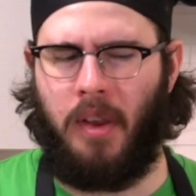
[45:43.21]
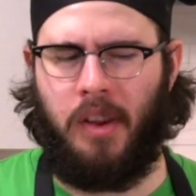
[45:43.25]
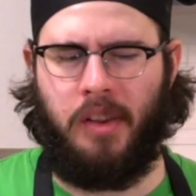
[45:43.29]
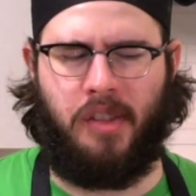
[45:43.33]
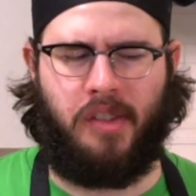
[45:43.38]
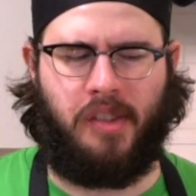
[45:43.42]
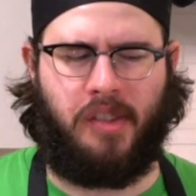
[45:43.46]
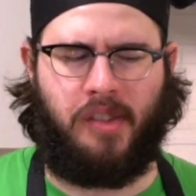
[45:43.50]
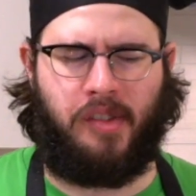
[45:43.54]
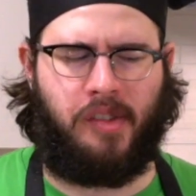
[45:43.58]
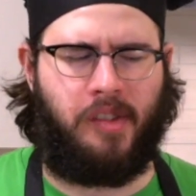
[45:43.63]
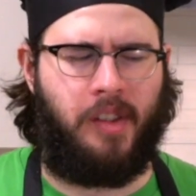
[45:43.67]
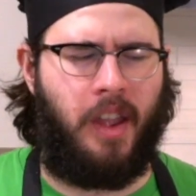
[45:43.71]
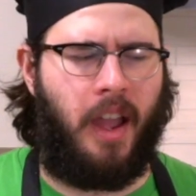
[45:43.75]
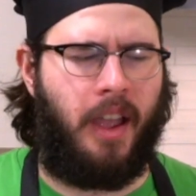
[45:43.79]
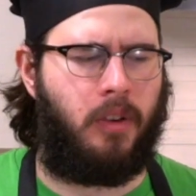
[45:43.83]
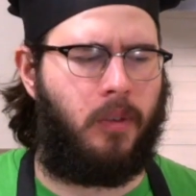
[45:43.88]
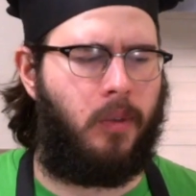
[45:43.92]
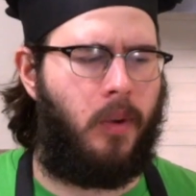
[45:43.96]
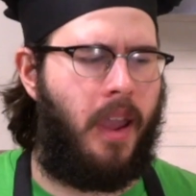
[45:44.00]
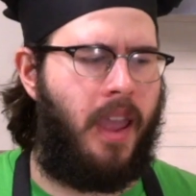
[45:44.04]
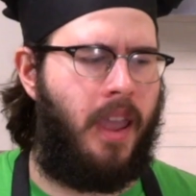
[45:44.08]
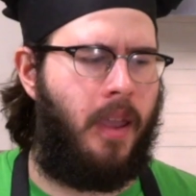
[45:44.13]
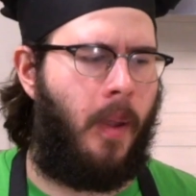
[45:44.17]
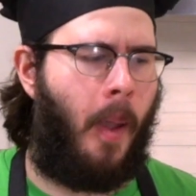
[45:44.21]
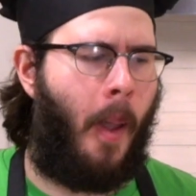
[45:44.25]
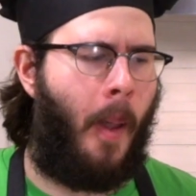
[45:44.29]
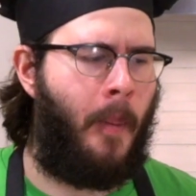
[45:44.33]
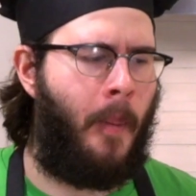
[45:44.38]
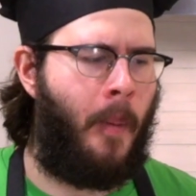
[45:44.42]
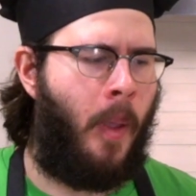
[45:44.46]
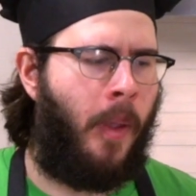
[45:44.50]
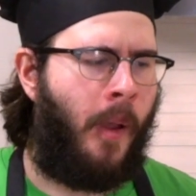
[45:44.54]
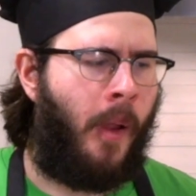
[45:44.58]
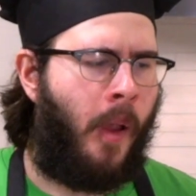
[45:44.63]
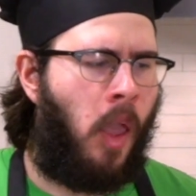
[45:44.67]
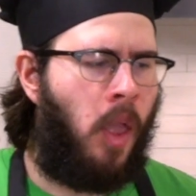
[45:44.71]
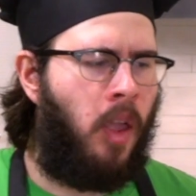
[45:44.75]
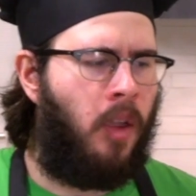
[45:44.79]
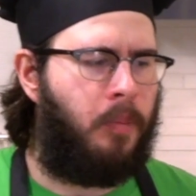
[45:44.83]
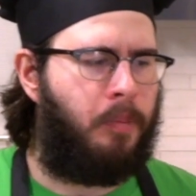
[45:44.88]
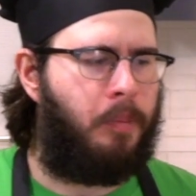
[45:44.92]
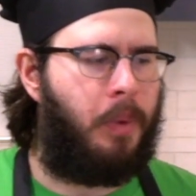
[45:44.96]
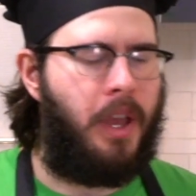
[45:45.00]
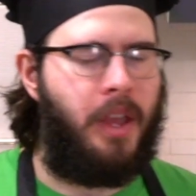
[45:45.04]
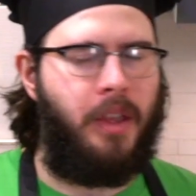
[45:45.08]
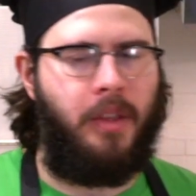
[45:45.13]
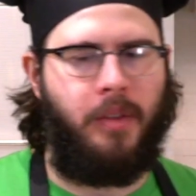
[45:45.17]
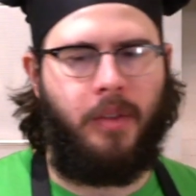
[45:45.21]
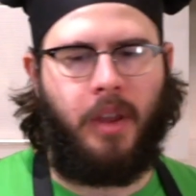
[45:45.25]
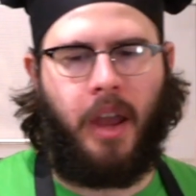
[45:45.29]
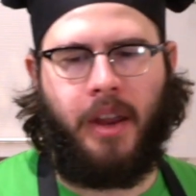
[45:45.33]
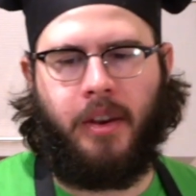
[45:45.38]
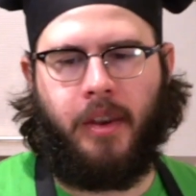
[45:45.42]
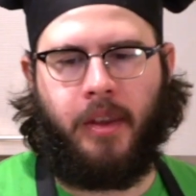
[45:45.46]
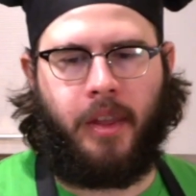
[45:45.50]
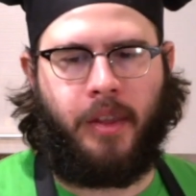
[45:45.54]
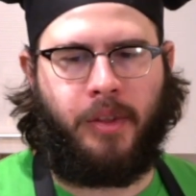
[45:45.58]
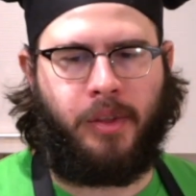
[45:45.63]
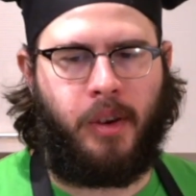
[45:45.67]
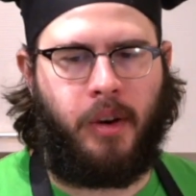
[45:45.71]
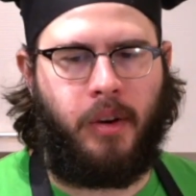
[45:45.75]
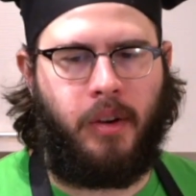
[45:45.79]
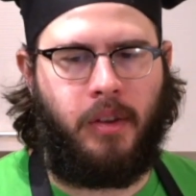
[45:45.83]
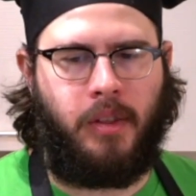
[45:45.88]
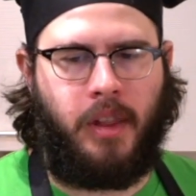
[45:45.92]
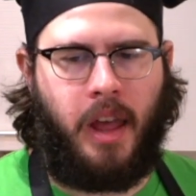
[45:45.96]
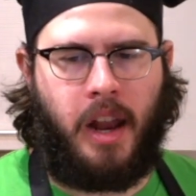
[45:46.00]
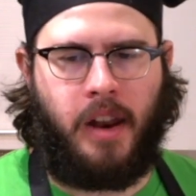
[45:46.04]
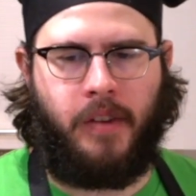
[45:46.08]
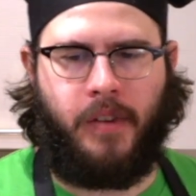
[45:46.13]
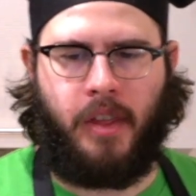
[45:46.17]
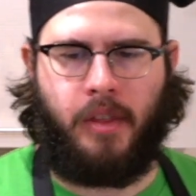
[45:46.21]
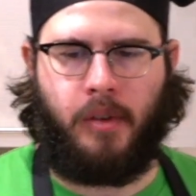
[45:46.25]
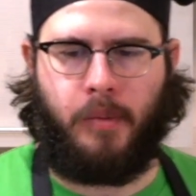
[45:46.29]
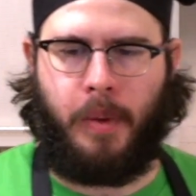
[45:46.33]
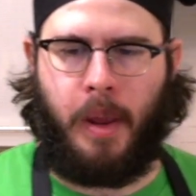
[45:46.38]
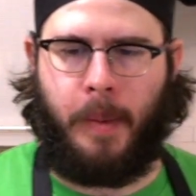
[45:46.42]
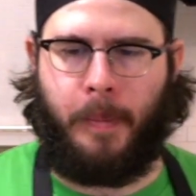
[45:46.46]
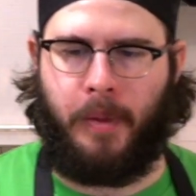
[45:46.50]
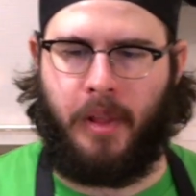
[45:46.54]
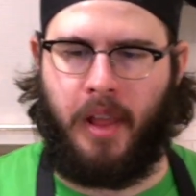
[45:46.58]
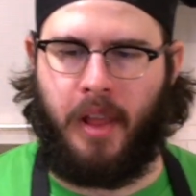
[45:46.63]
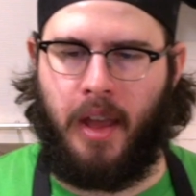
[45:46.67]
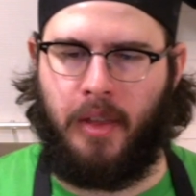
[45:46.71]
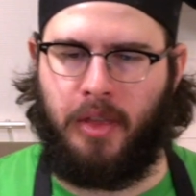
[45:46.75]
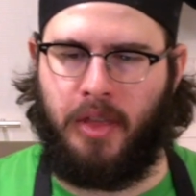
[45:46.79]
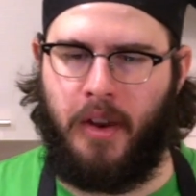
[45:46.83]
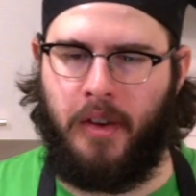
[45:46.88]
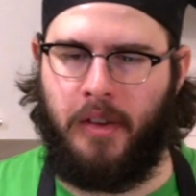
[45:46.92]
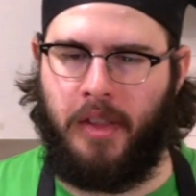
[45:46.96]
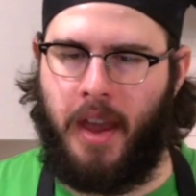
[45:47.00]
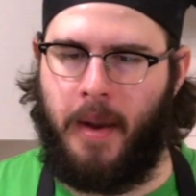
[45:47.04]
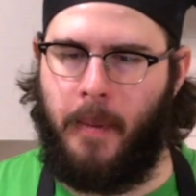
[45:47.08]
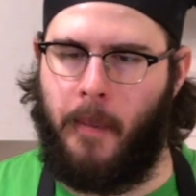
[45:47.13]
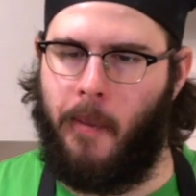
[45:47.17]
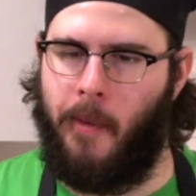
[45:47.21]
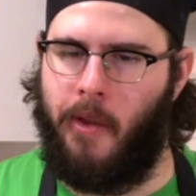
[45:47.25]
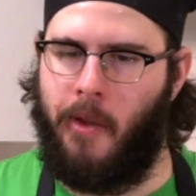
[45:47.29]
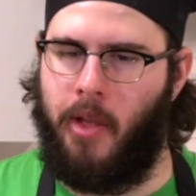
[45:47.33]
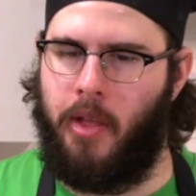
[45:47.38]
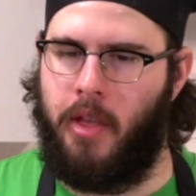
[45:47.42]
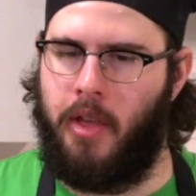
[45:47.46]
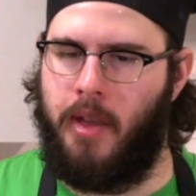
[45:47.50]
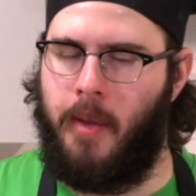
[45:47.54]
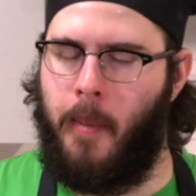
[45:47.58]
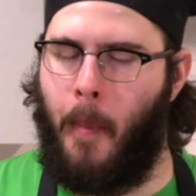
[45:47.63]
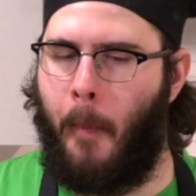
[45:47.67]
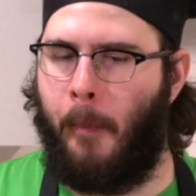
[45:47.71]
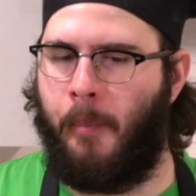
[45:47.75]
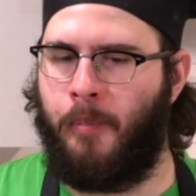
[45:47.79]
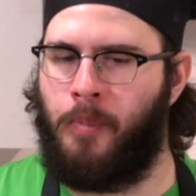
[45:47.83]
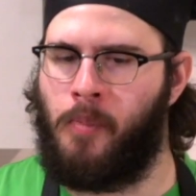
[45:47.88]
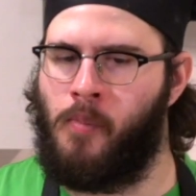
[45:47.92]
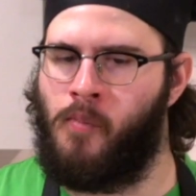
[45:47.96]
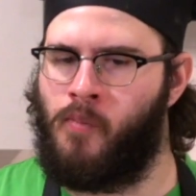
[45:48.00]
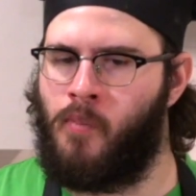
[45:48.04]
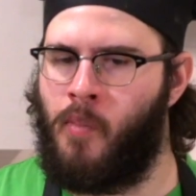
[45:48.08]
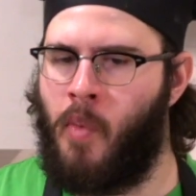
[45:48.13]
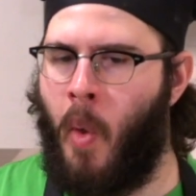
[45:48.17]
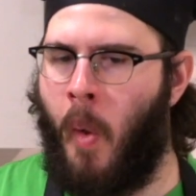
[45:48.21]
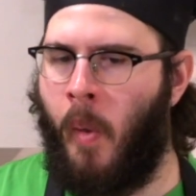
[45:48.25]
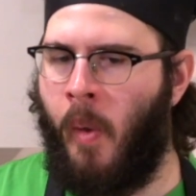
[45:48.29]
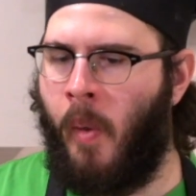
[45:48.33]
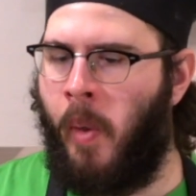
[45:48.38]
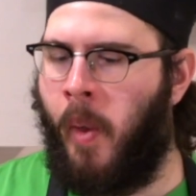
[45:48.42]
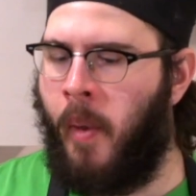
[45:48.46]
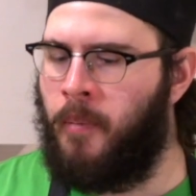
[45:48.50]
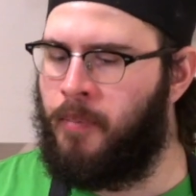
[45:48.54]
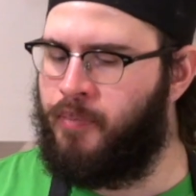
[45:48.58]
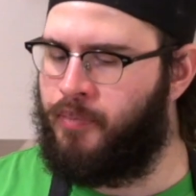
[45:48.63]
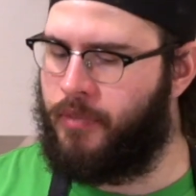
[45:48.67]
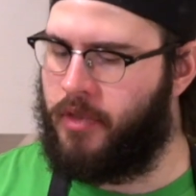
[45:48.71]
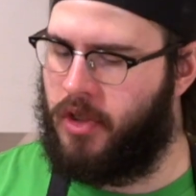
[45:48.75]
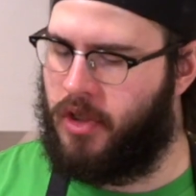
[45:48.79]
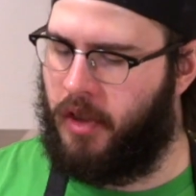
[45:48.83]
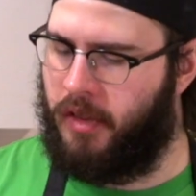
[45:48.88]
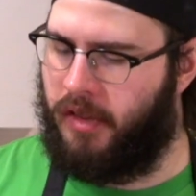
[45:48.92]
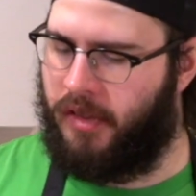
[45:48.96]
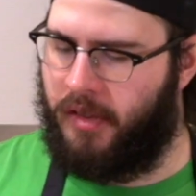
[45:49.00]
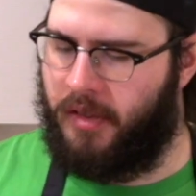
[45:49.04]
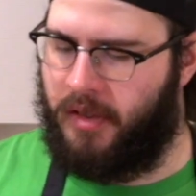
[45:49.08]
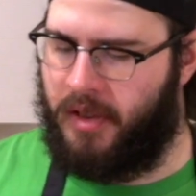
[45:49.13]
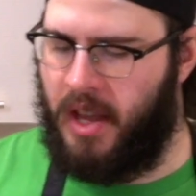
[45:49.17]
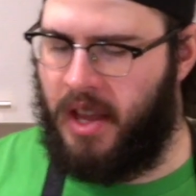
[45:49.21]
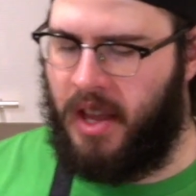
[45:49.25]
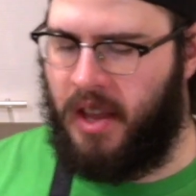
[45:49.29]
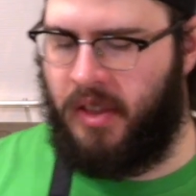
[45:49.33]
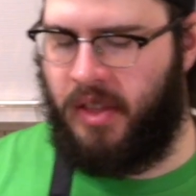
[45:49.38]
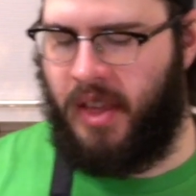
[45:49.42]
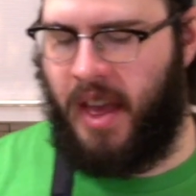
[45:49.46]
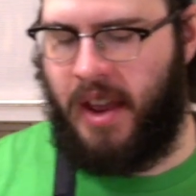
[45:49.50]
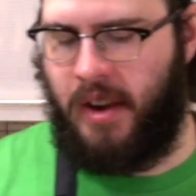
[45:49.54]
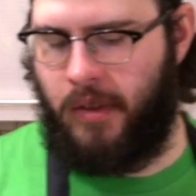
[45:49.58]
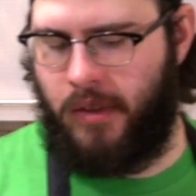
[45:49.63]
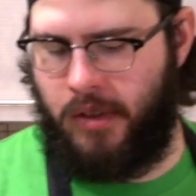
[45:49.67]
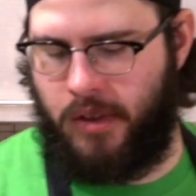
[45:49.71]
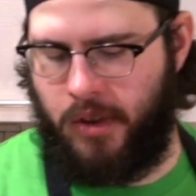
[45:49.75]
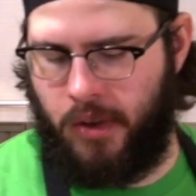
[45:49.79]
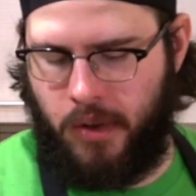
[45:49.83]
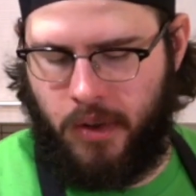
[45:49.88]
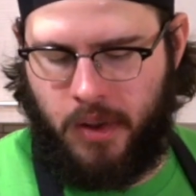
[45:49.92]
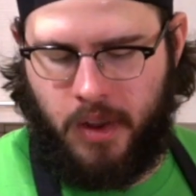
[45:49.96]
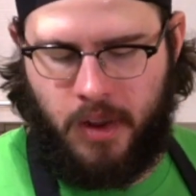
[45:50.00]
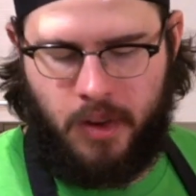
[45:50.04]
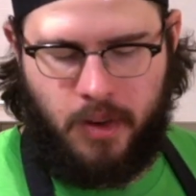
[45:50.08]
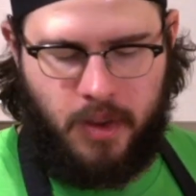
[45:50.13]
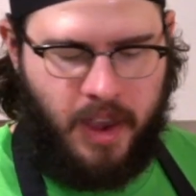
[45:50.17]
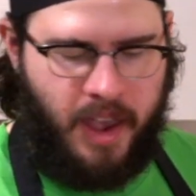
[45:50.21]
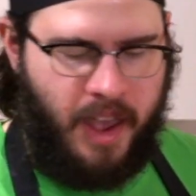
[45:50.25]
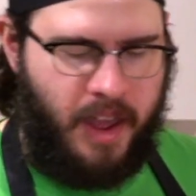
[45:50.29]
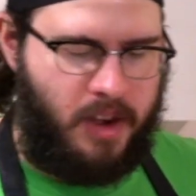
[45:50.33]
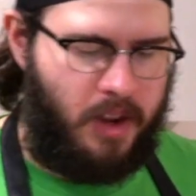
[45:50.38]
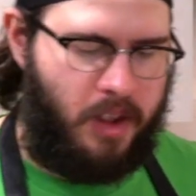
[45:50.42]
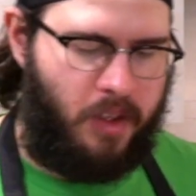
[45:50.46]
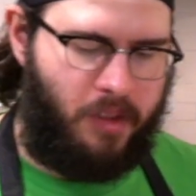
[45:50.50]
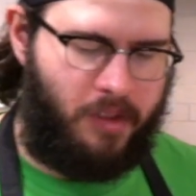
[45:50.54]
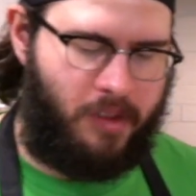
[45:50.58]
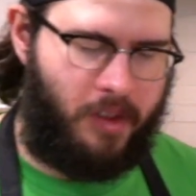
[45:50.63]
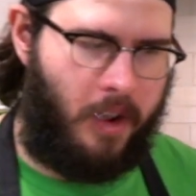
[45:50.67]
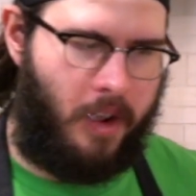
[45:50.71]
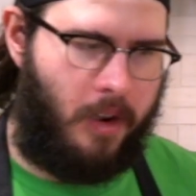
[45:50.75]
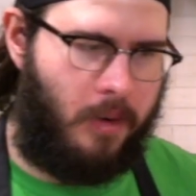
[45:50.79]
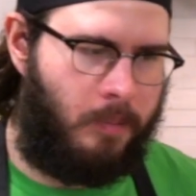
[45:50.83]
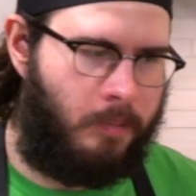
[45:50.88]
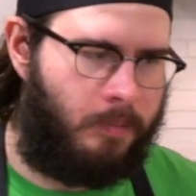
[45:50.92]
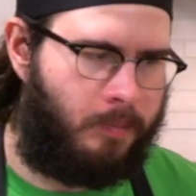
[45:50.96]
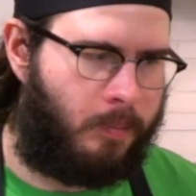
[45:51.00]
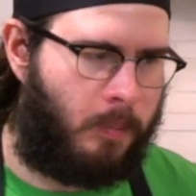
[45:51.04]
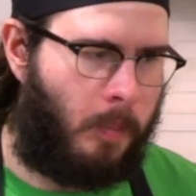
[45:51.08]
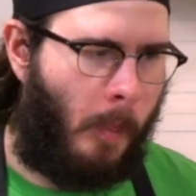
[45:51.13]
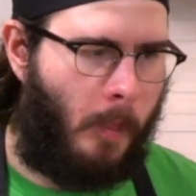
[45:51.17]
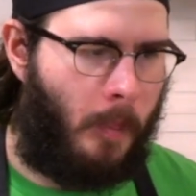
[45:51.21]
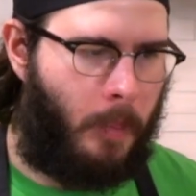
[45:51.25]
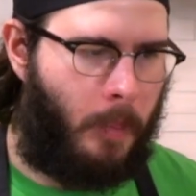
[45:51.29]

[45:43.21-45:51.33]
It's just not great. But I know that there are a lot of other people out there that really just dig that durian candy, so